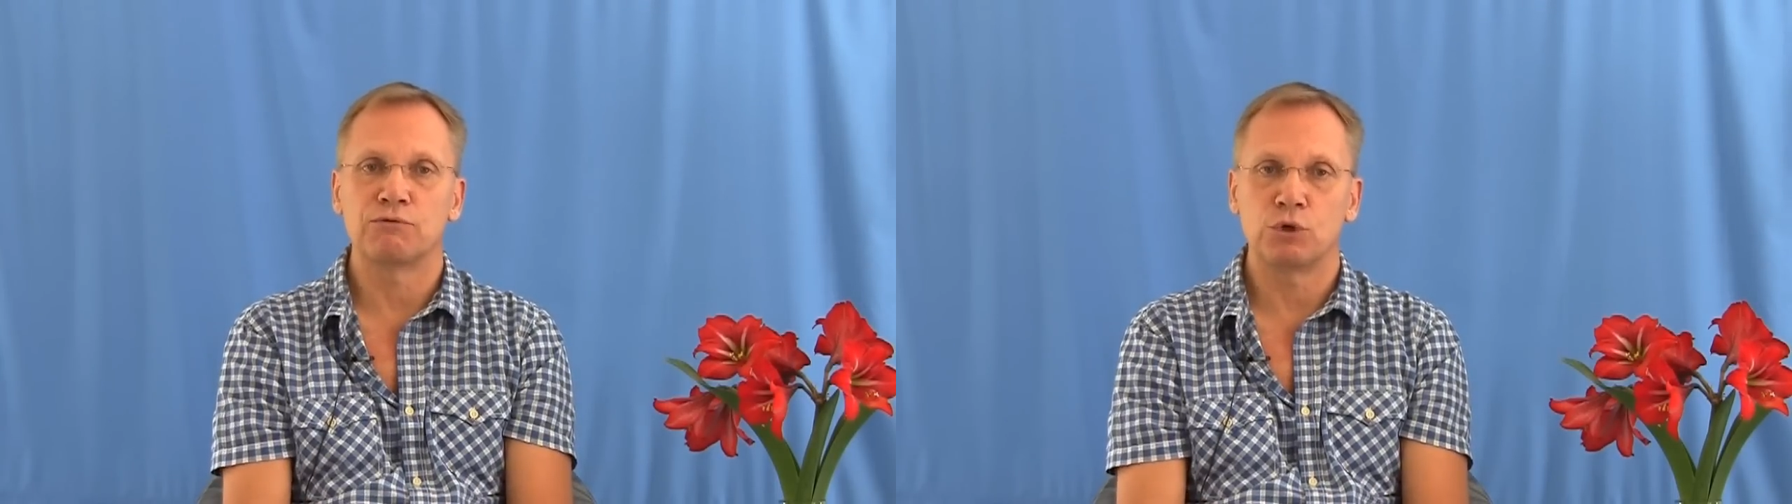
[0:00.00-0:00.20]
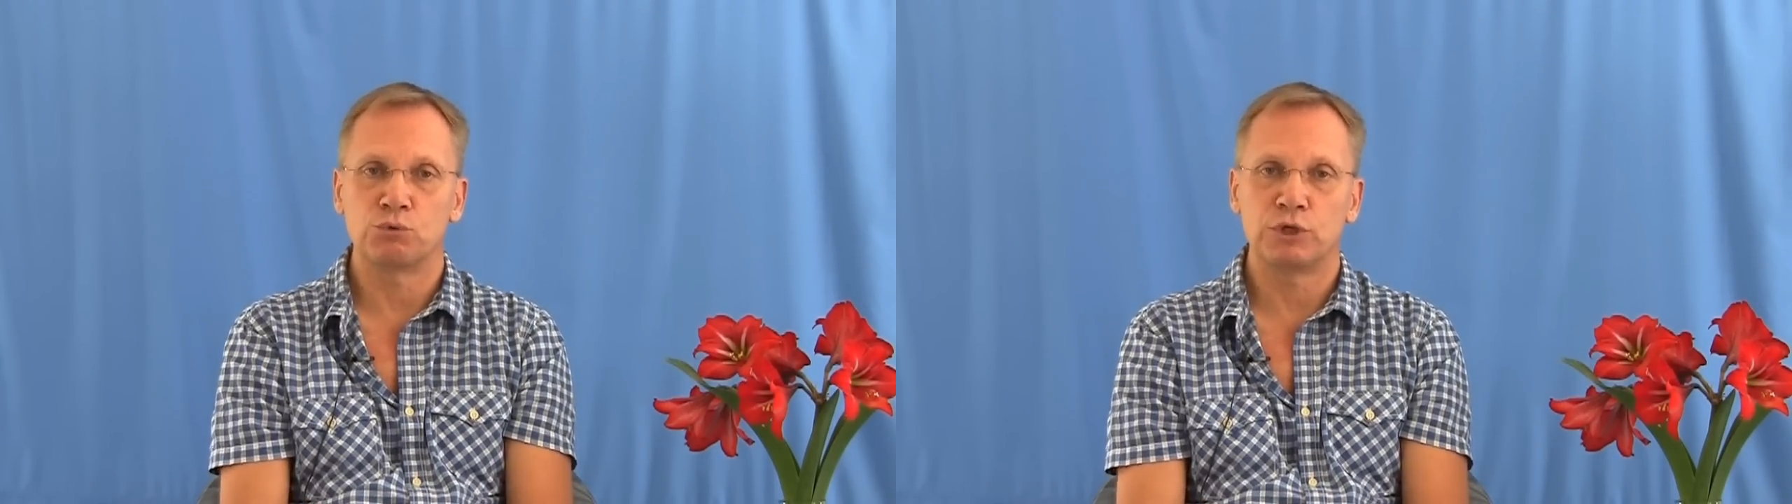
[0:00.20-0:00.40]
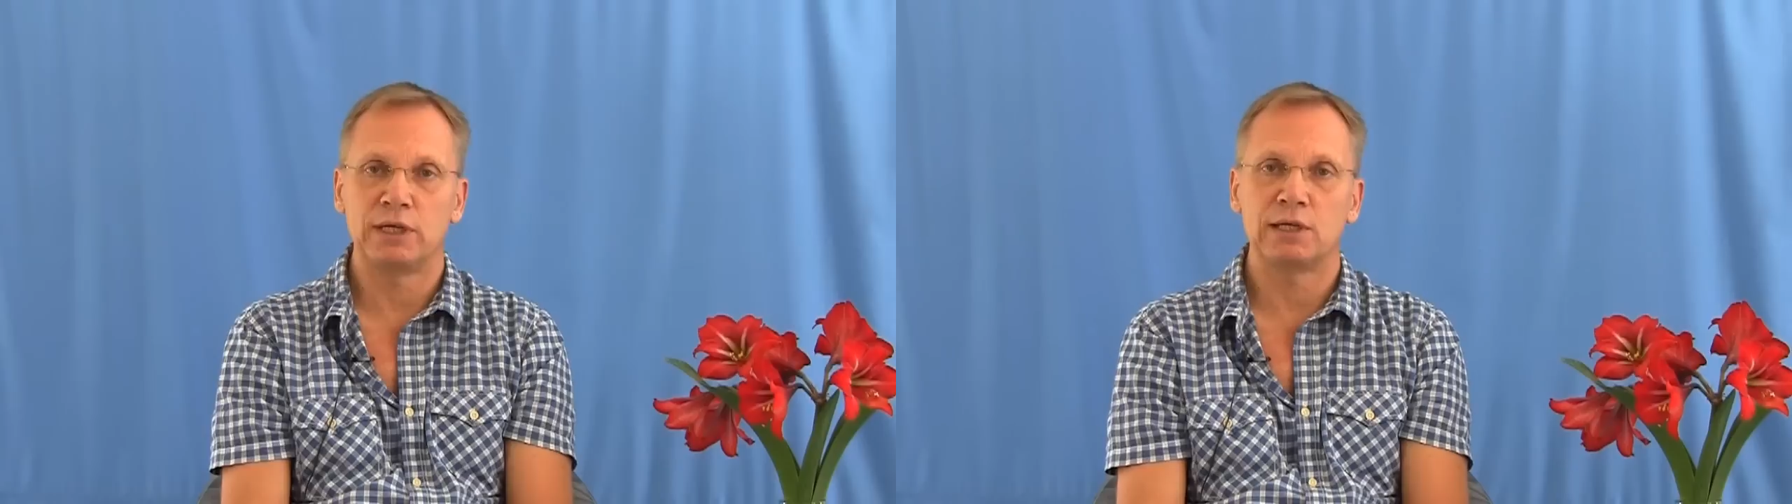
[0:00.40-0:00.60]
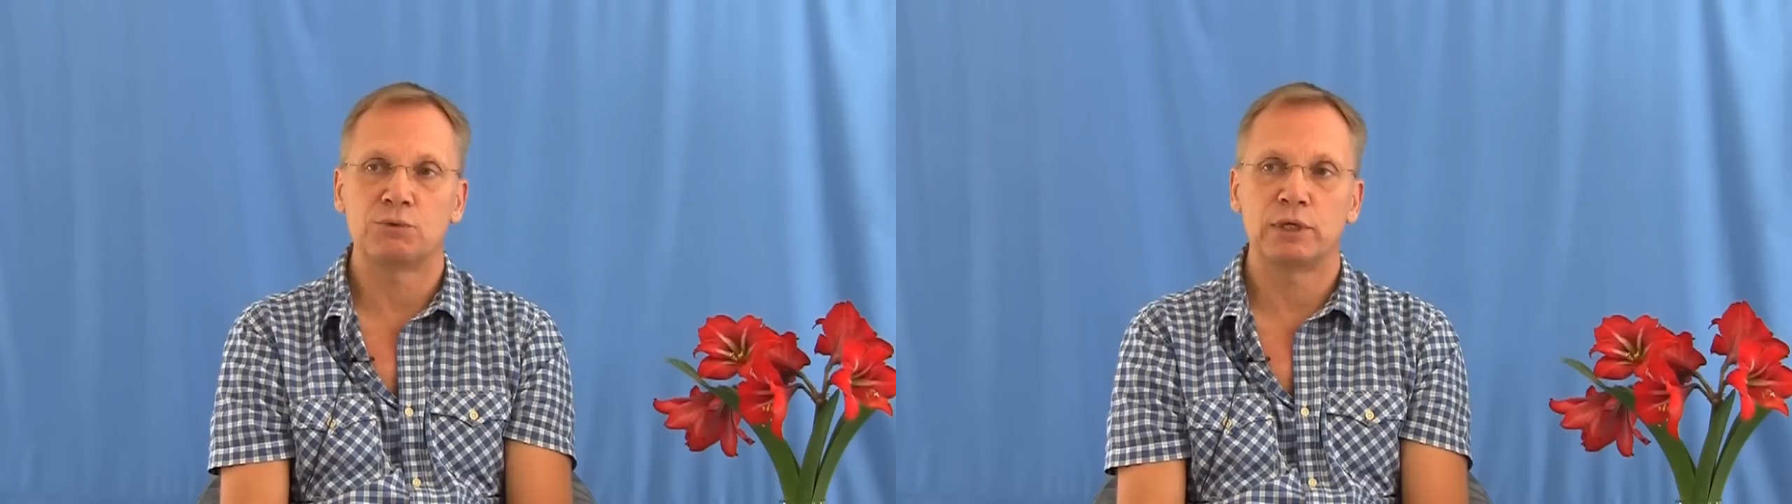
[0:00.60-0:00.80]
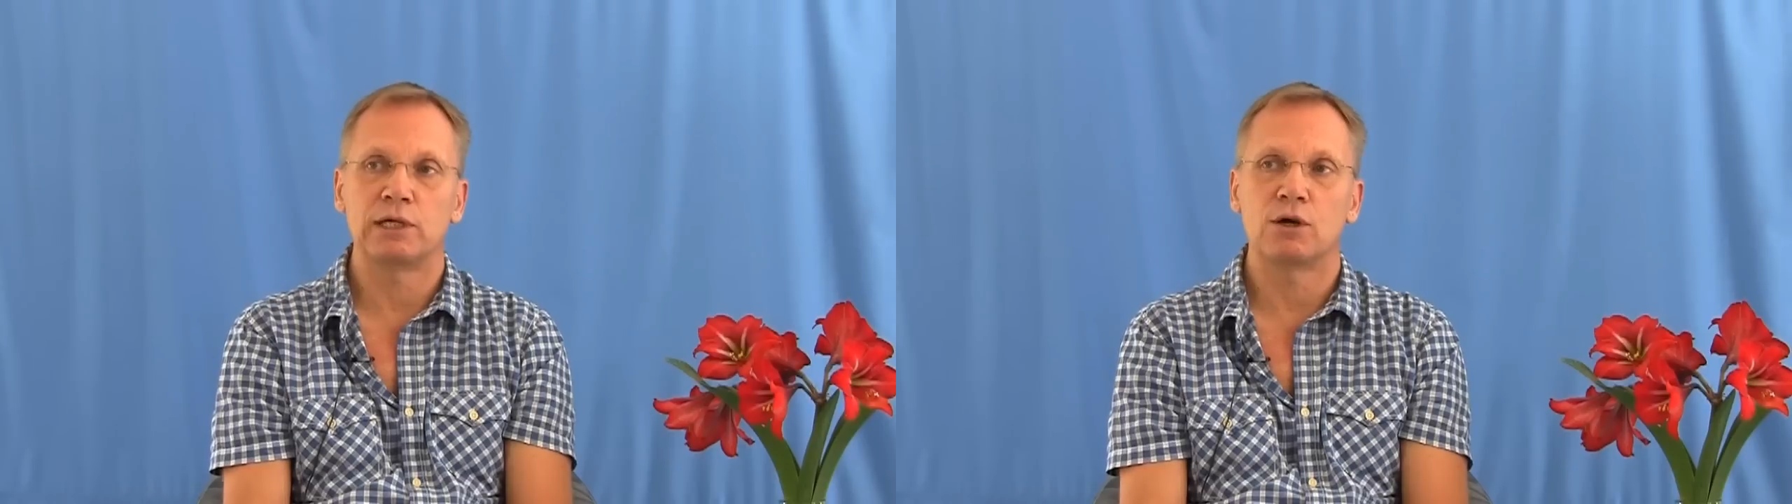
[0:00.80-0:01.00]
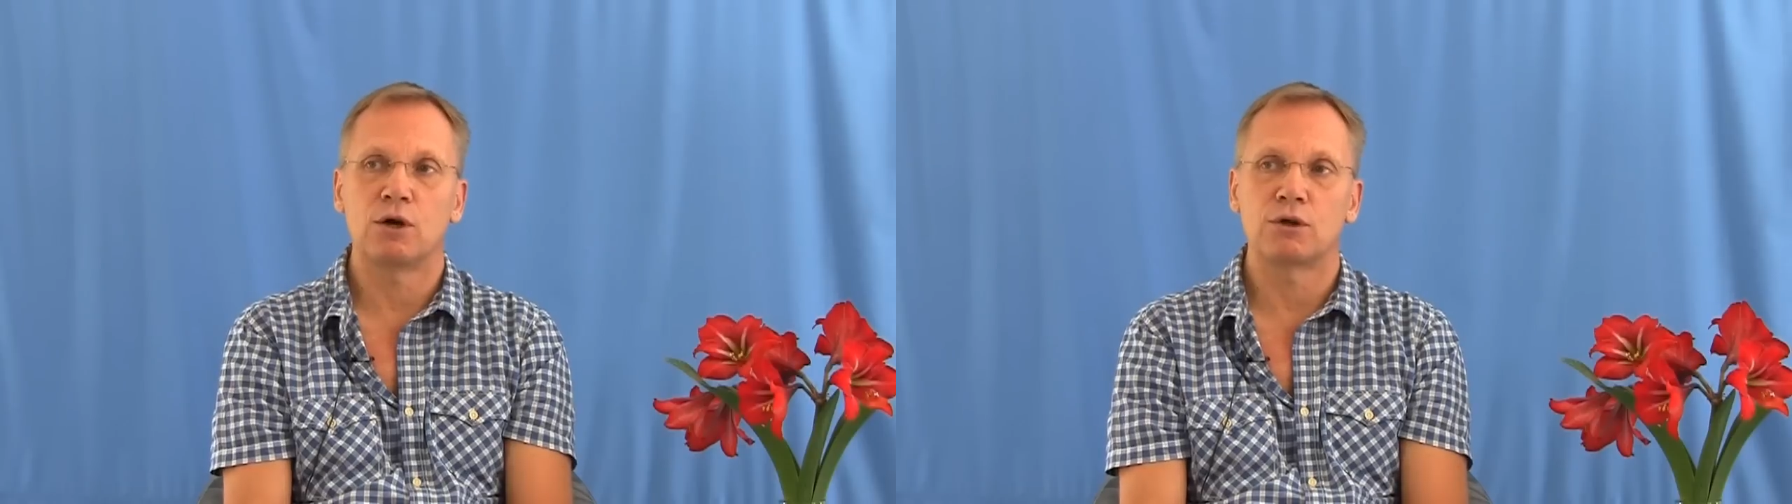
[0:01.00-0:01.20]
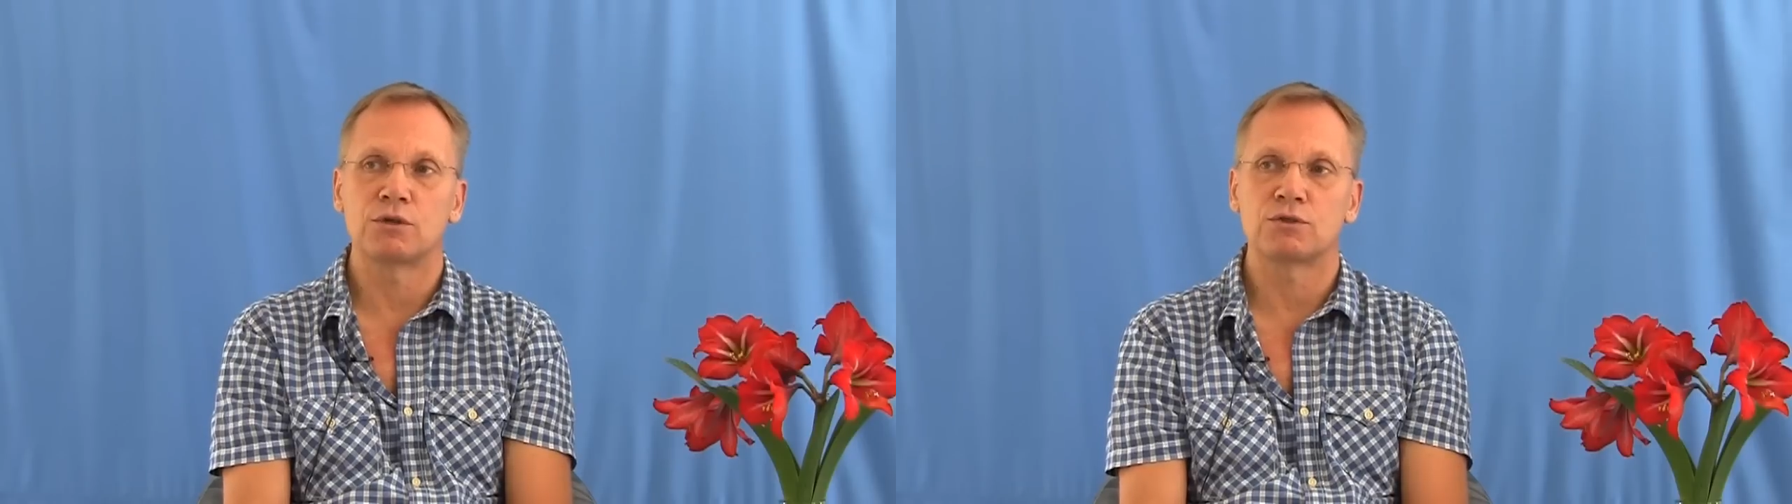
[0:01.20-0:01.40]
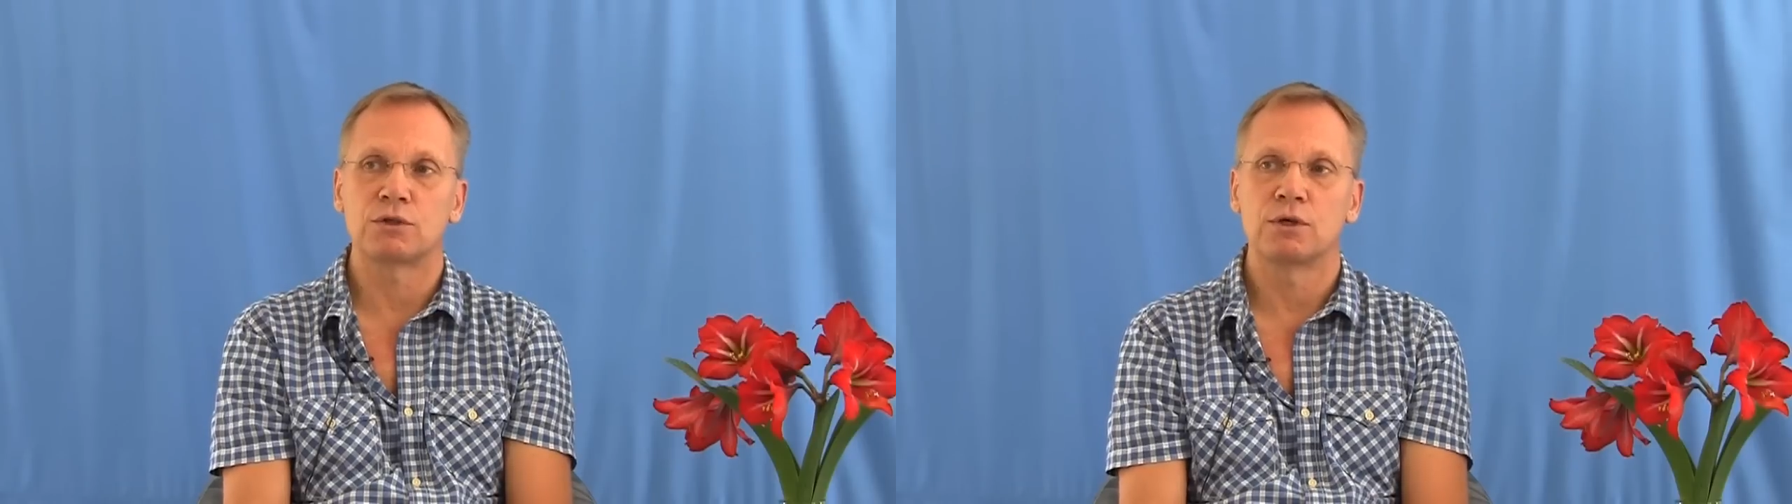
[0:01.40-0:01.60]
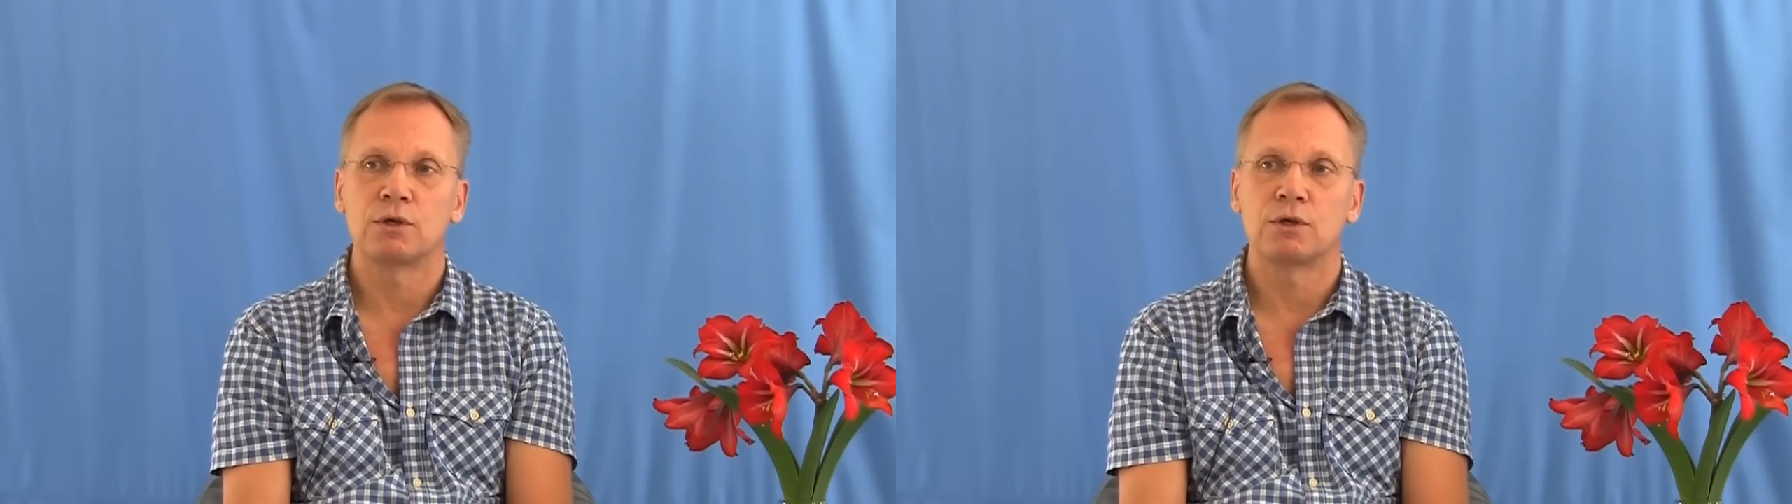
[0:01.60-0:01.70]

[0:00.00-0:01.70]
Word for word: if you're really, really honest,